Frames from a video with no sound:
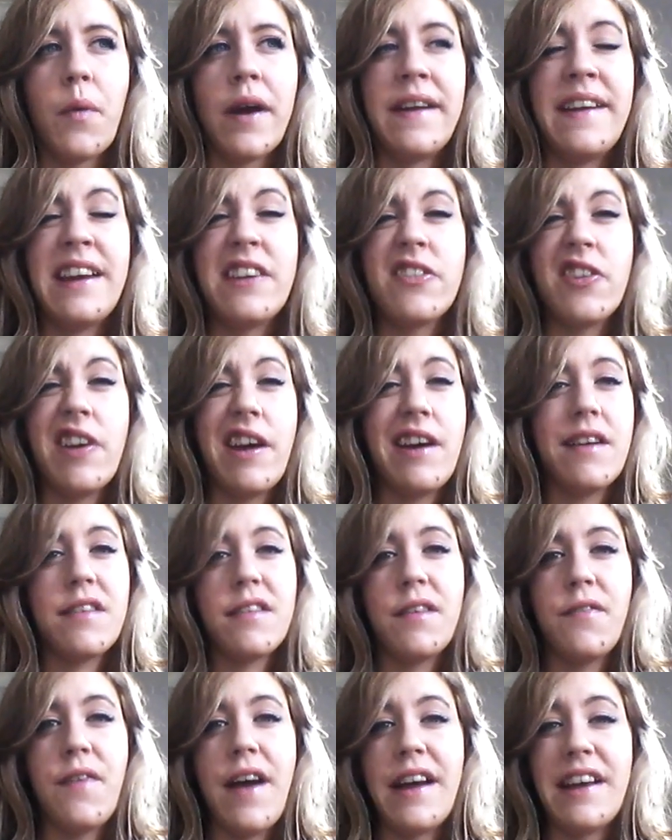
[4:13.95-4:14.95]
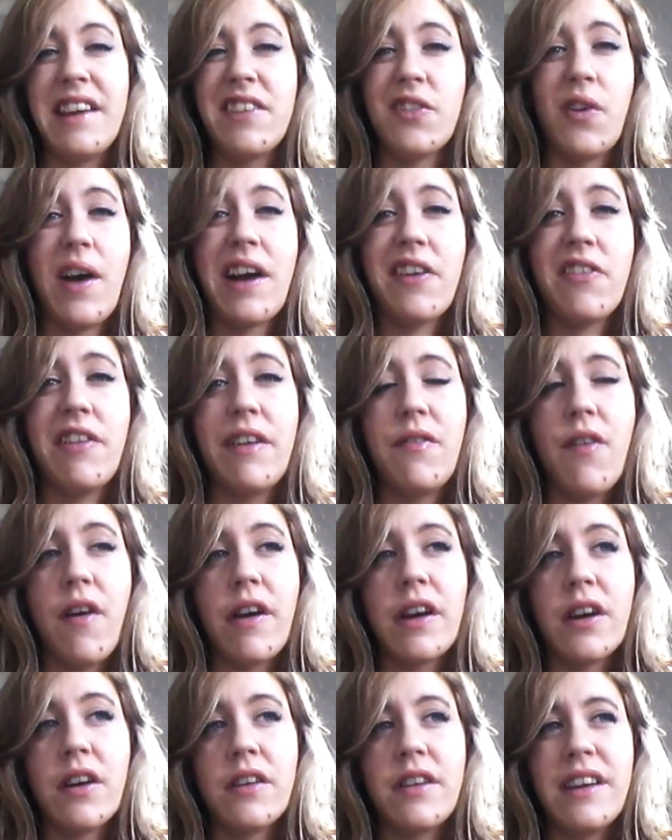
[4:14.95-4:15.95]
When this shit hits the fan, he's not actually
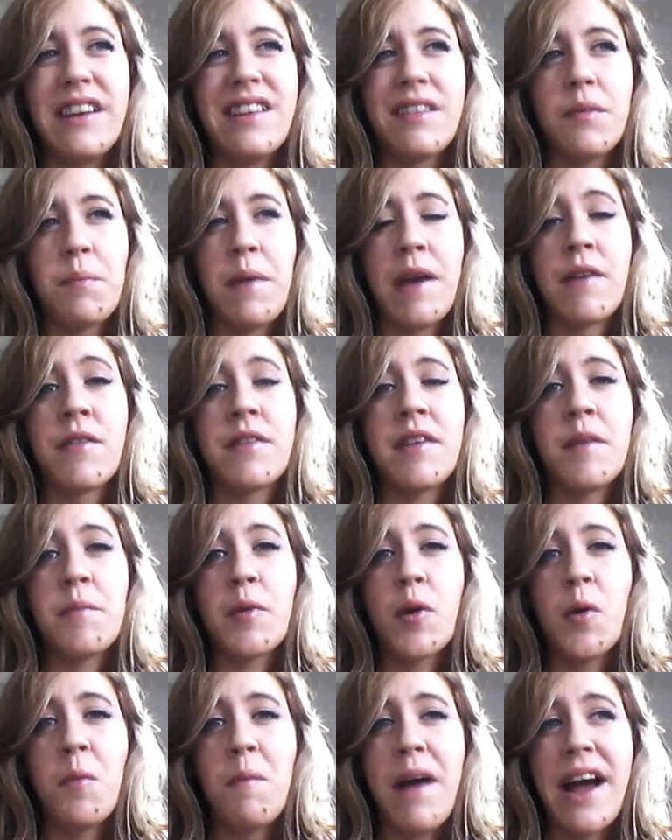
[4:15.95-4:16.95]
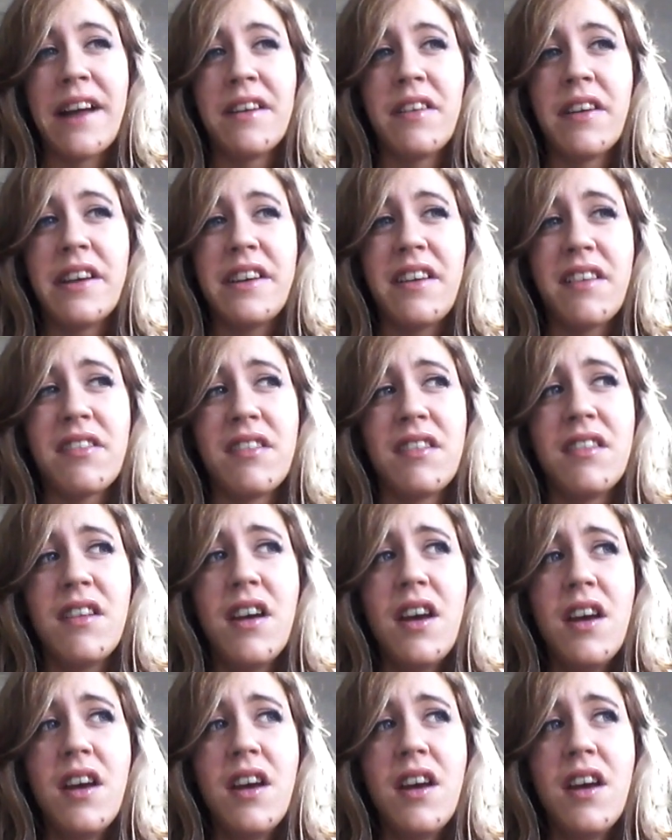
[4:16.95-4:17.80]
very good. He's a bit of a typical man, like he doesn't,